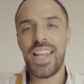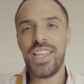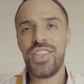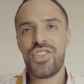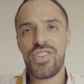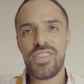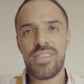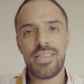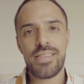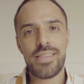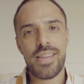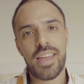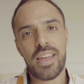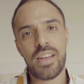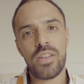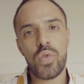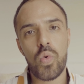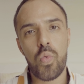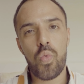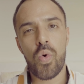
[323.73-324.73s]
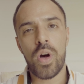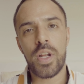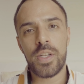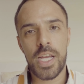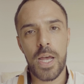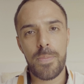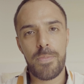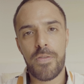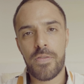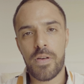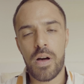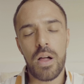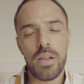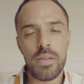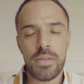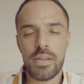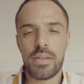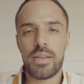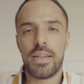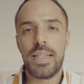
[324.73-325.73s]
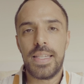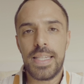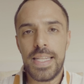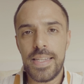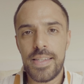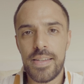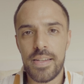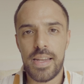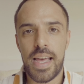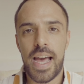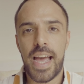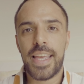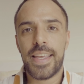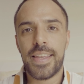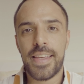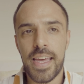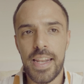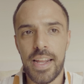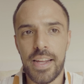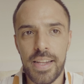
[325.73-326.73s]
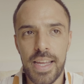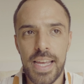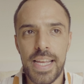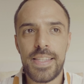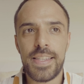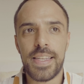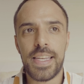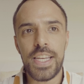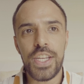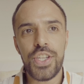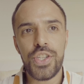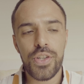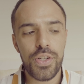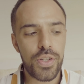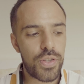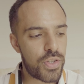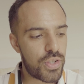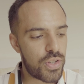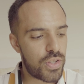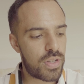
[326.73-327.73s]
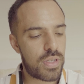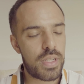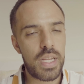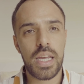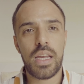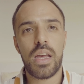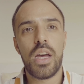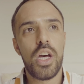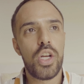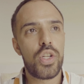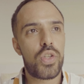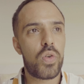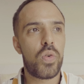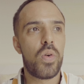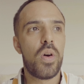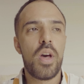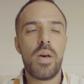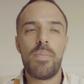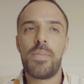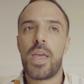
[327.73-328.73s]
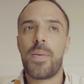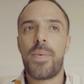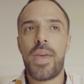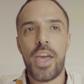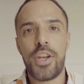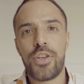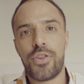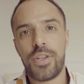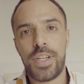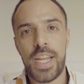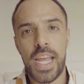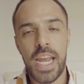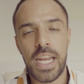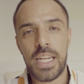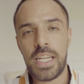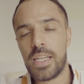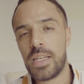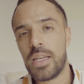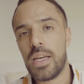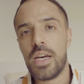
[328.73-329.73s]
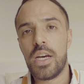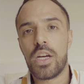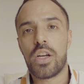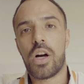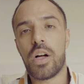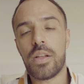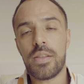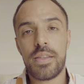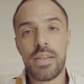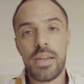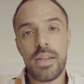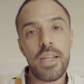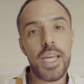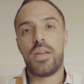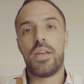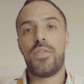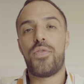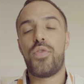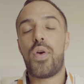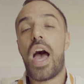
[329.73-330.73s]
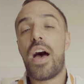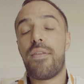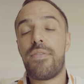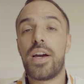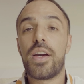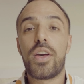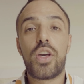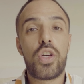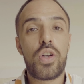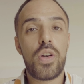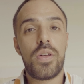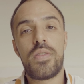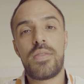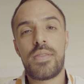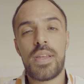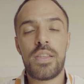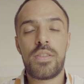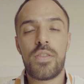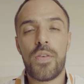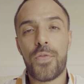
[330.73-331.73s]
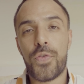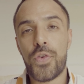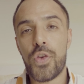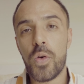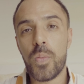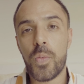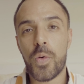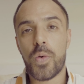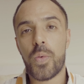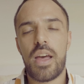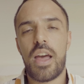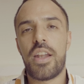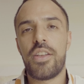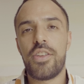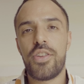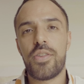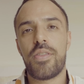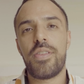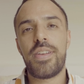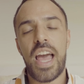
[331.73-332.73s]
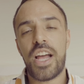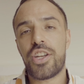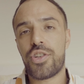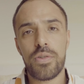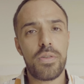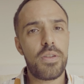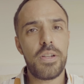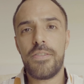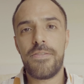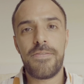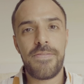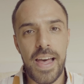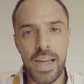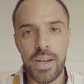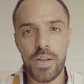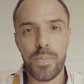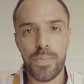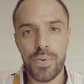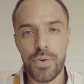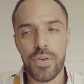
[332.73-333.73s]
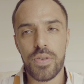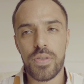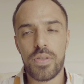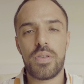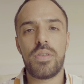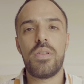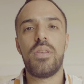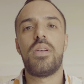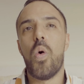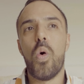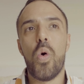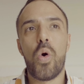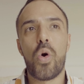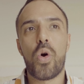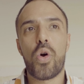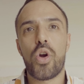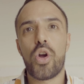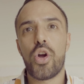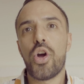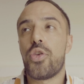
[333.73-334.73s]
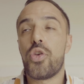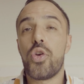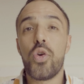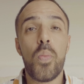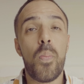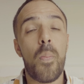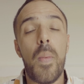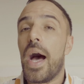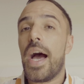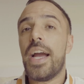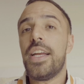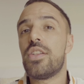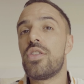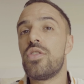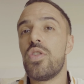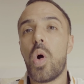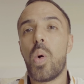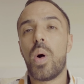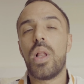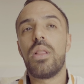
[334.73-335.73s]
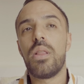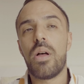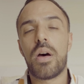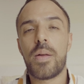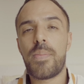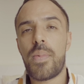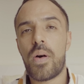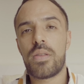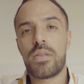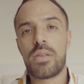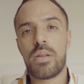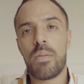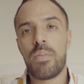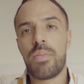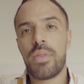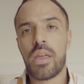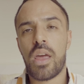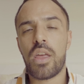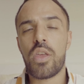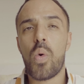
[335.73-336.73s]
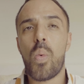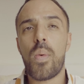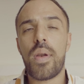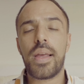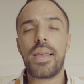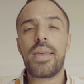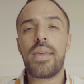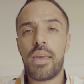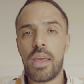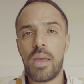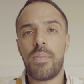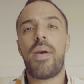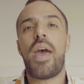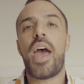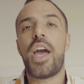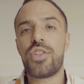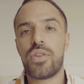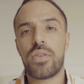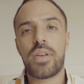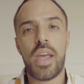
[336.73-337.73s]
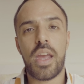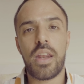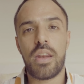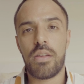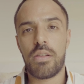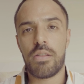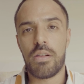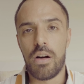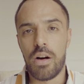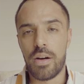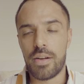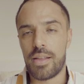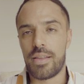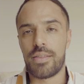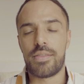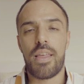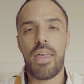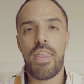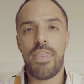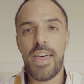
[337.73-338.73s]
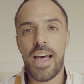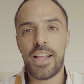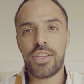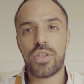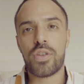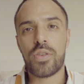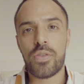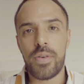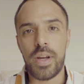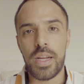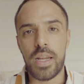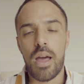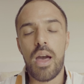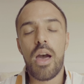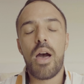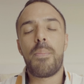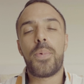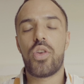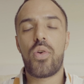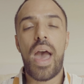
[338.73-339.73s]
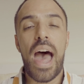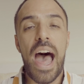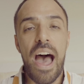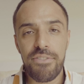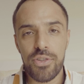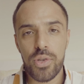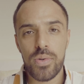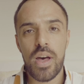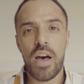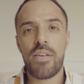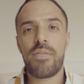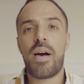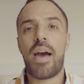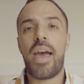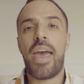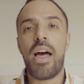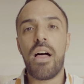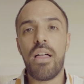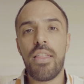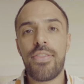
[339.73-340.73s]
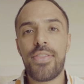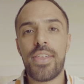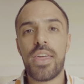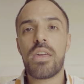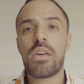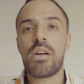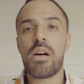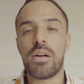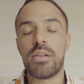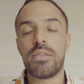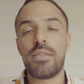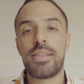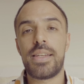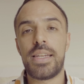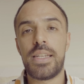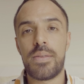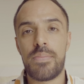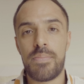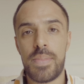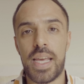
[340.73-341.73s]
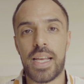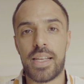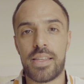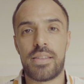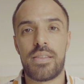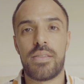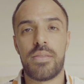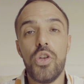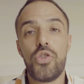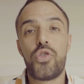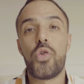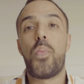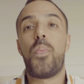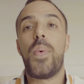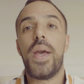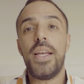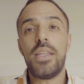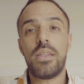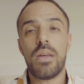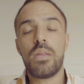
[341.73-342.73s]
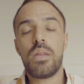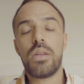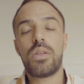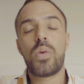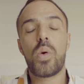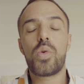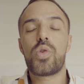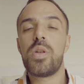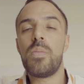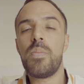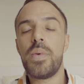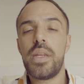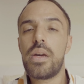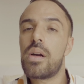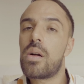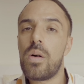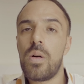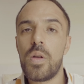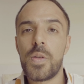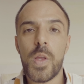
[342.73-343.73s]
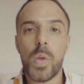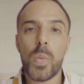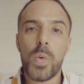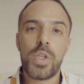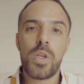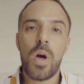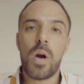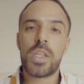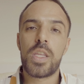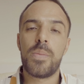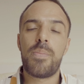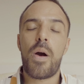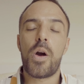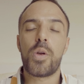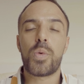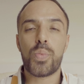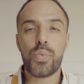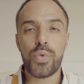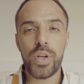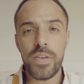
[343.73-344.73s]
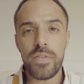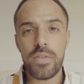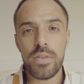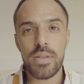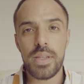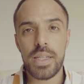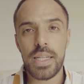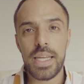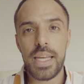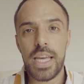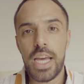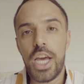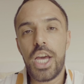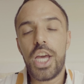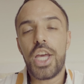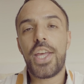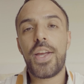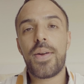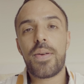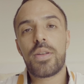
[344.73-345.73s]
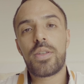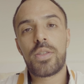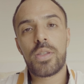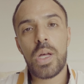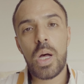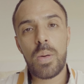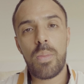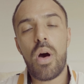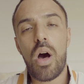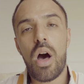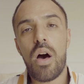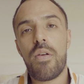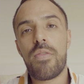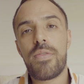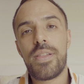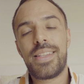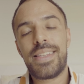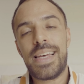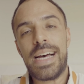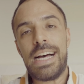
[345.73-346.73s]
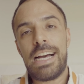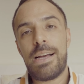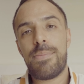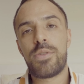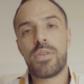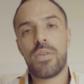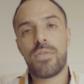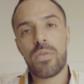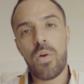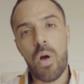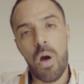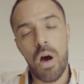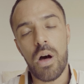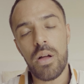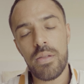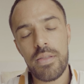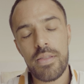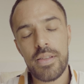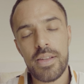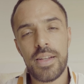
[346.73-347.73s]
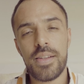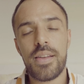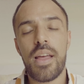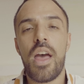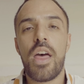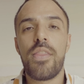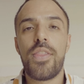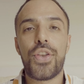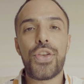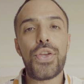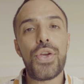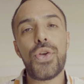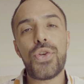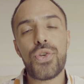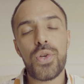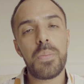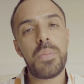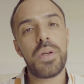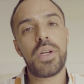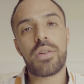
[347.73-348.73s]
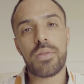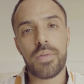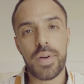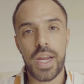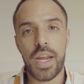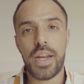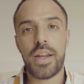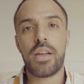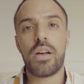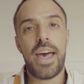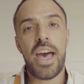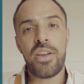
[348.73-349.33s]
It's just sticking to one type of content. Listen, I get it. It's easier to just stick to maybe entertaining content if you have a good sense of humor, you're a naturally funny person, or you might know a lot about something and you want to keep educating your audience. That's great. You have to have a healthy content mix. So based on the social media goals that we talked about previously, here are some of the types of content that you should be creating.